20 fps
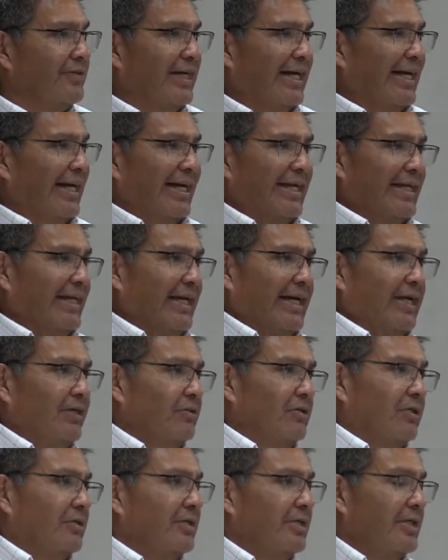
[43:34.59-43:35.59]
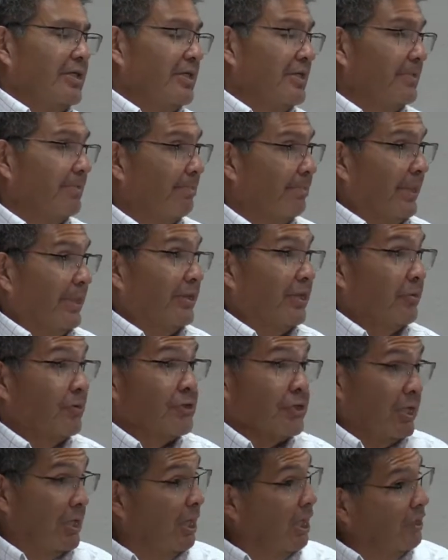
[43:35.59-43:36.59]
And I, again, I don't know, but there
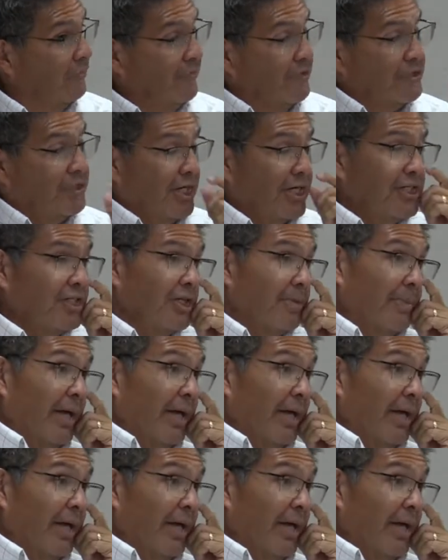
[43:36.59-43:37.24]
was a conversation